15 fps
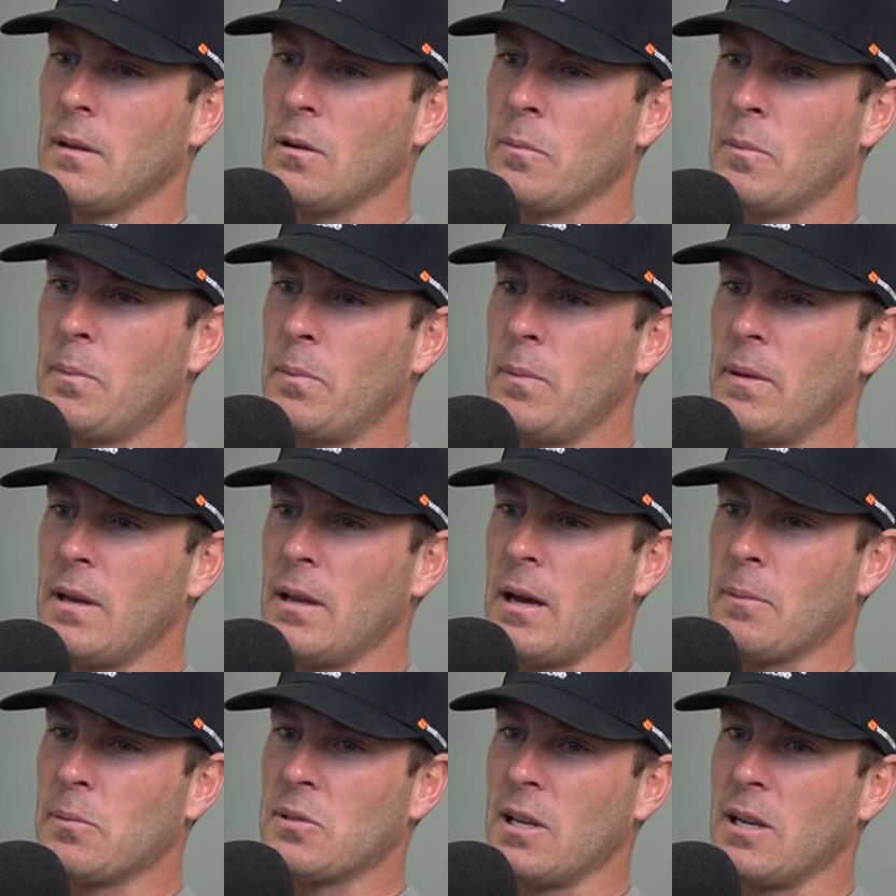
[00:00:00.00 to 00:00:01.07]
were a bit
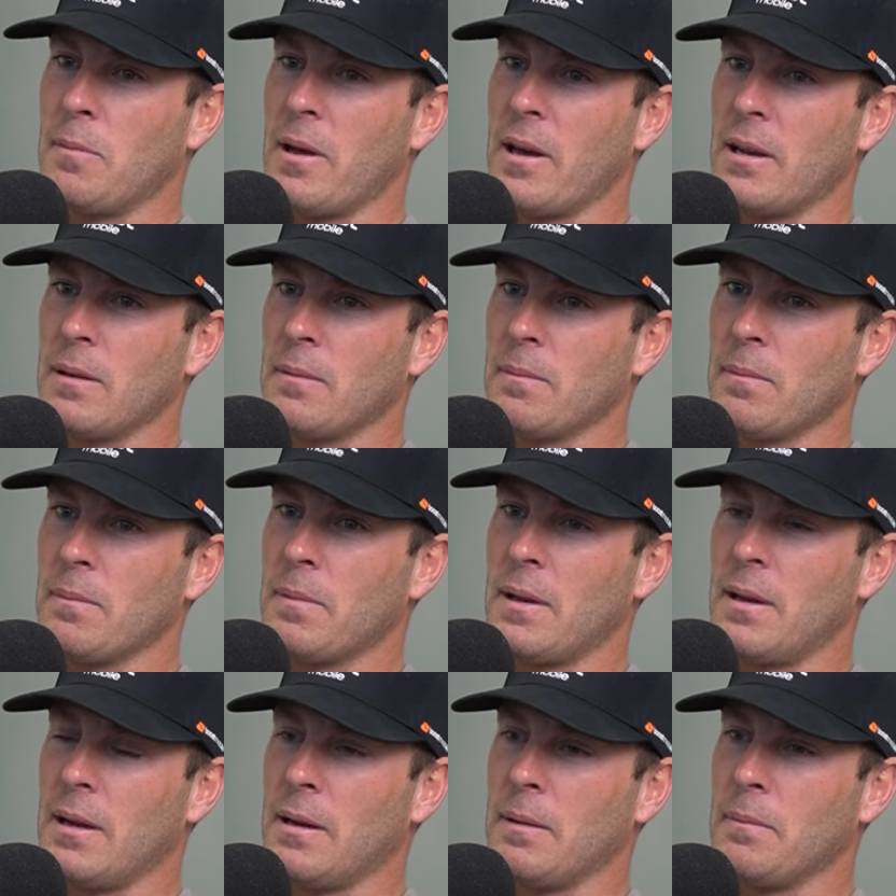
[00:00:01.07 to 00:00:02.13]
upset about it, but
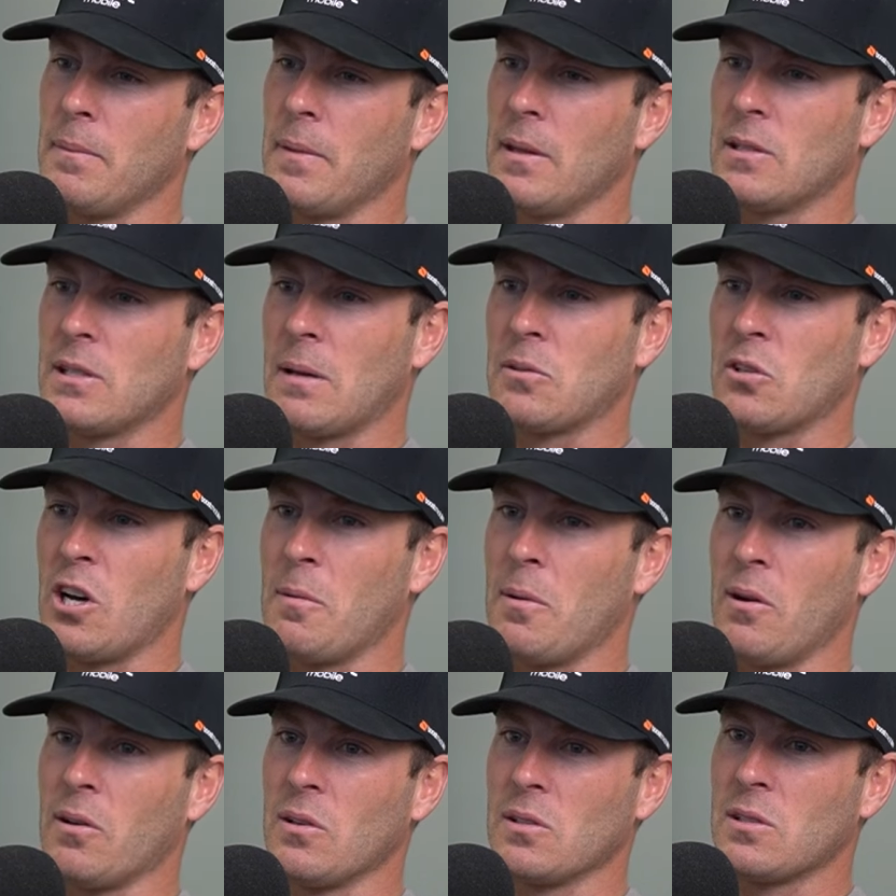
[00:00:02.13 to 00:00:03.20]
at the same time,
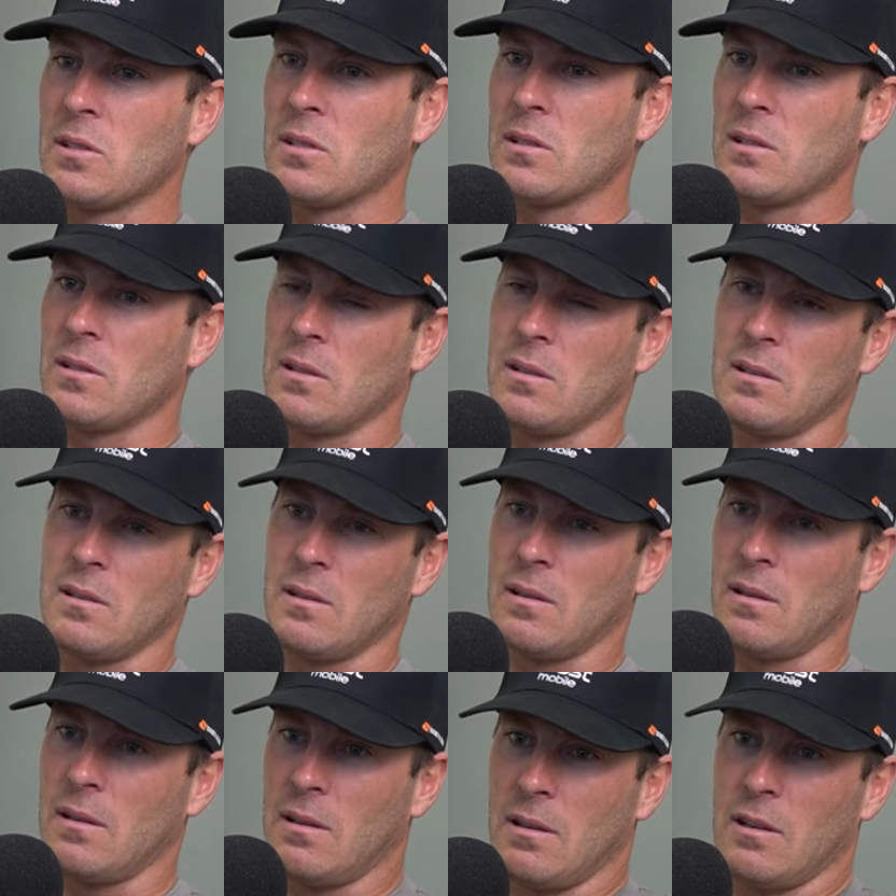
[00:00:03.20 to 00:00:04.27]
I was
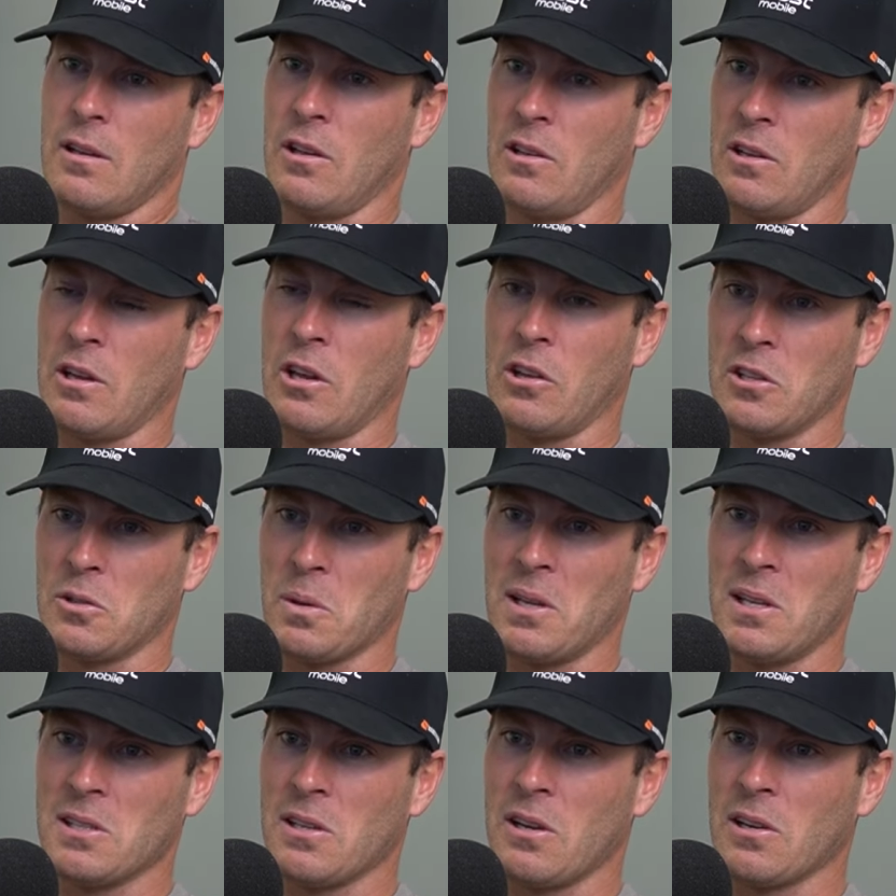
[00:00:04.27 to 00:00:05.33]
in the early
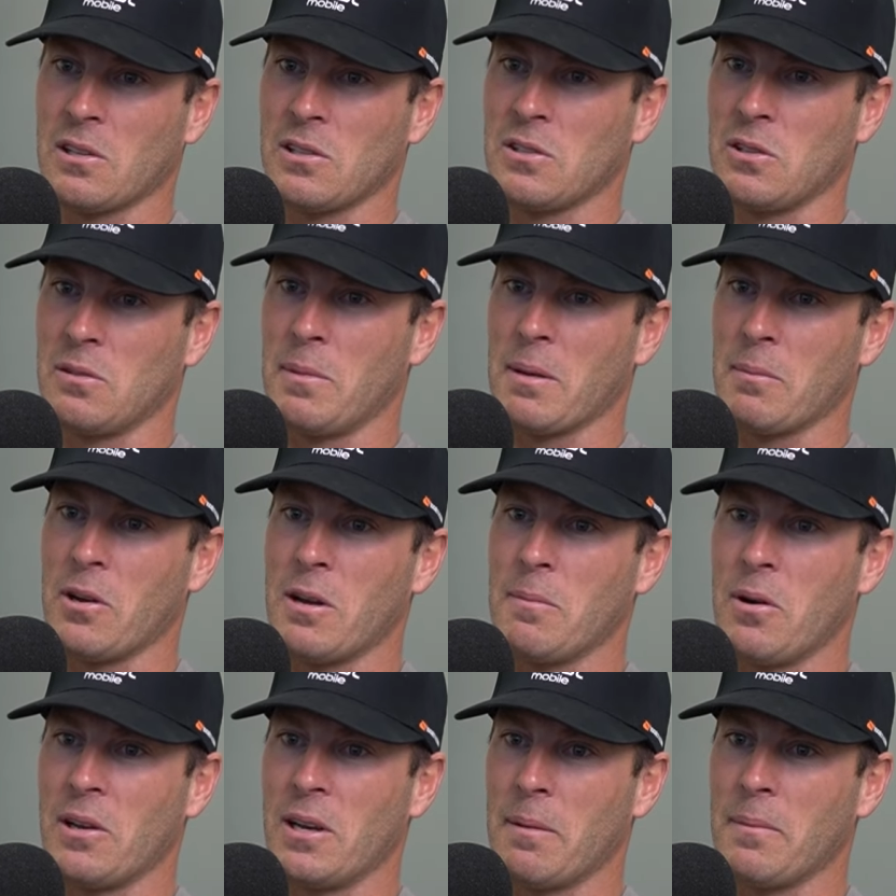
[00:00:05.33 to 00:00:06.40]
20s and I could sort of make my own
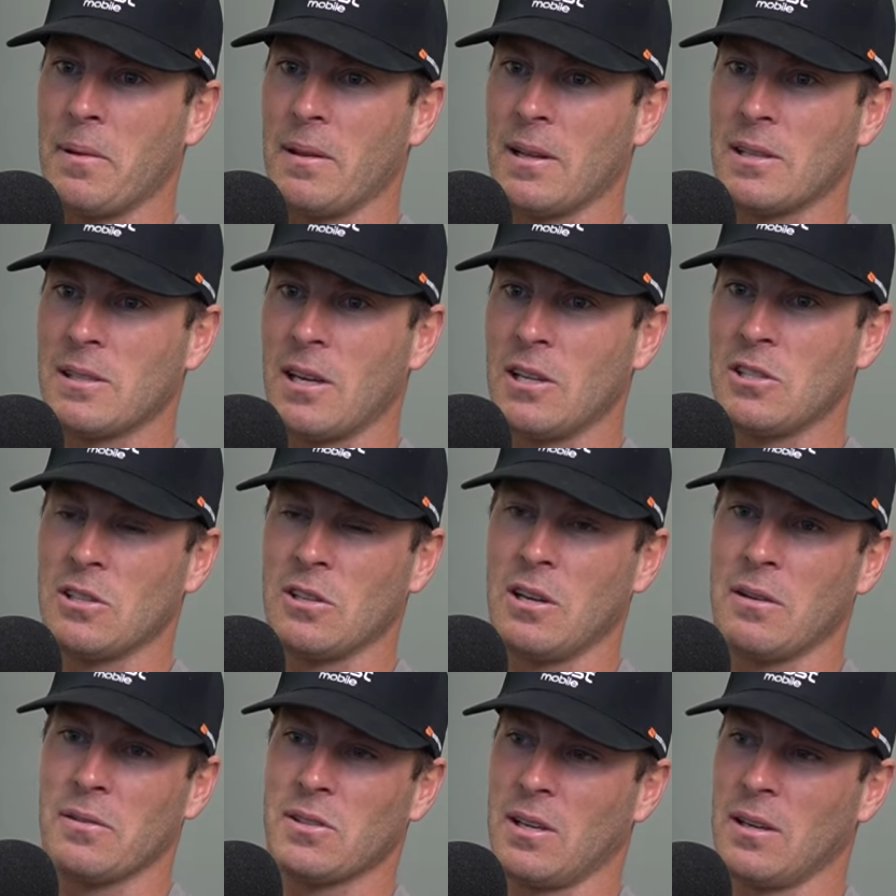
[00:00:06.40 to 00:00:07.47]
mind up at that stage in
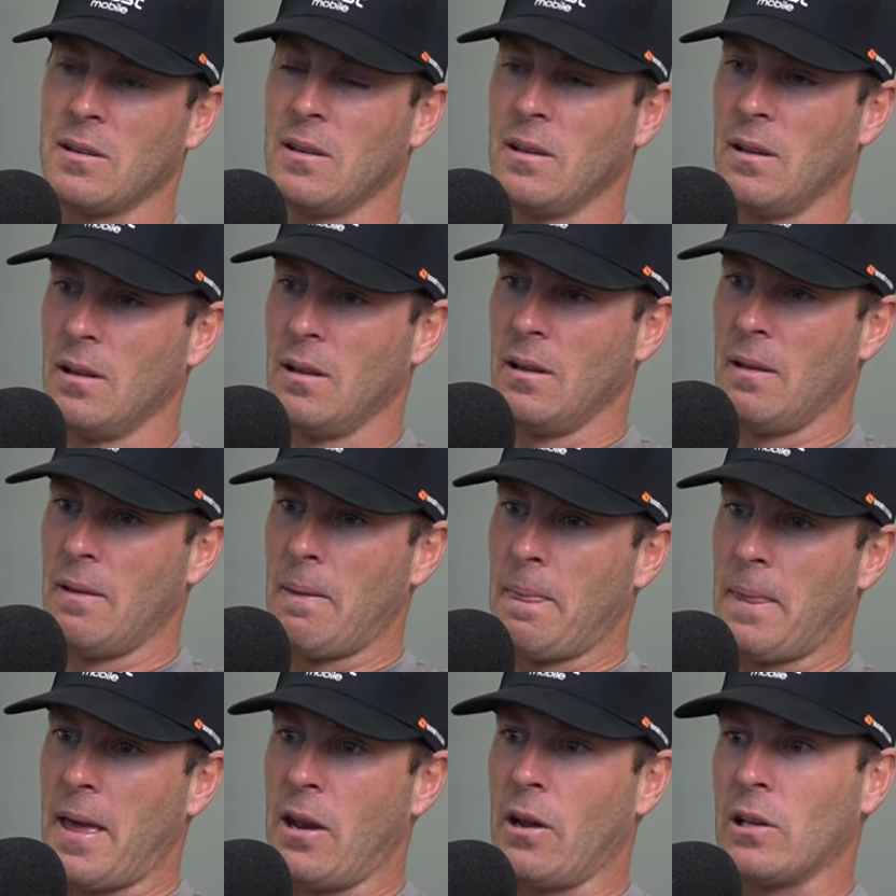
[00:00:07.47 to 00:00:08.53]
life. So,
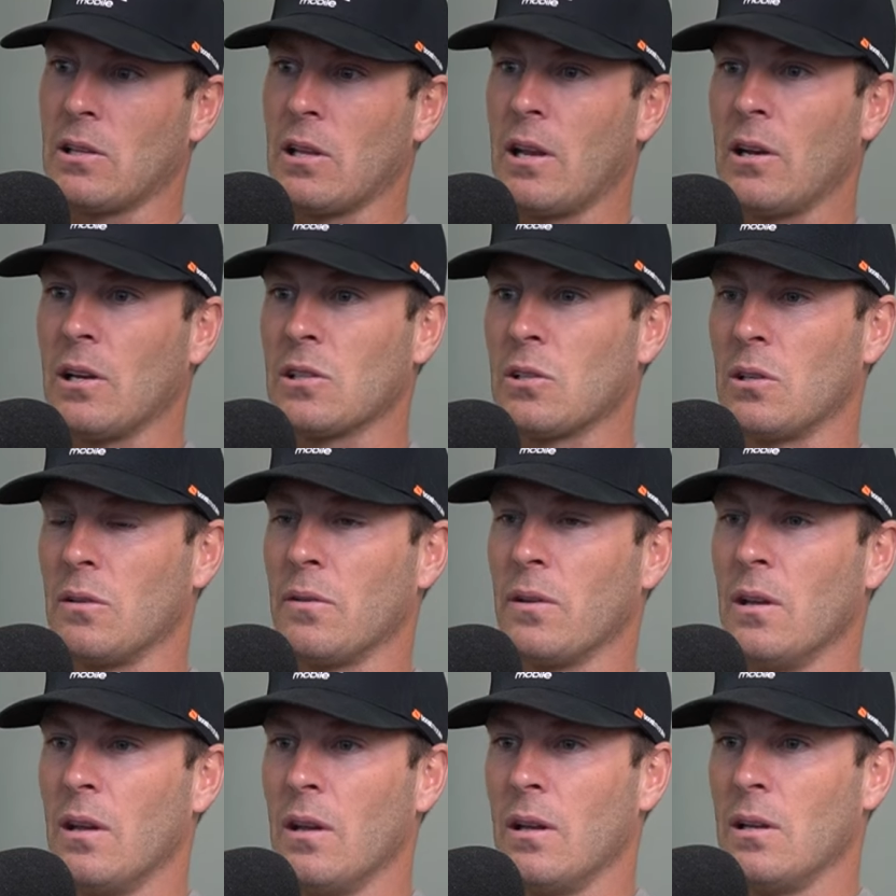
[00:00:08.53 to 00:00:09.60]
and I sort of
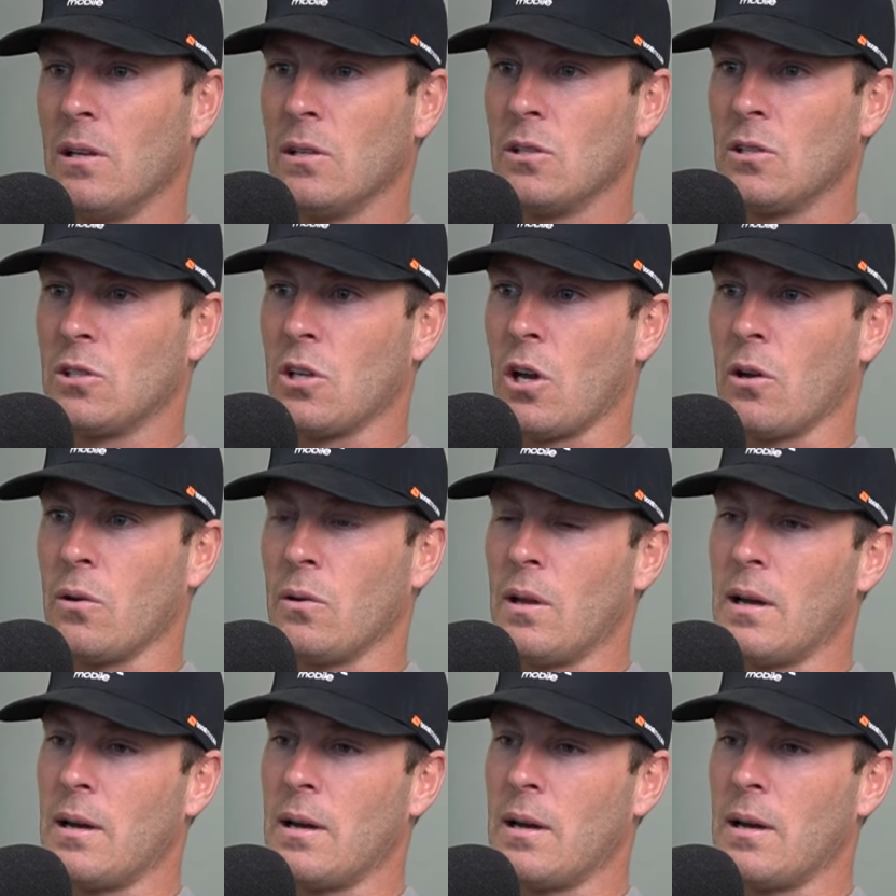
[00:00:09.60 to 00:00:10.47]
showed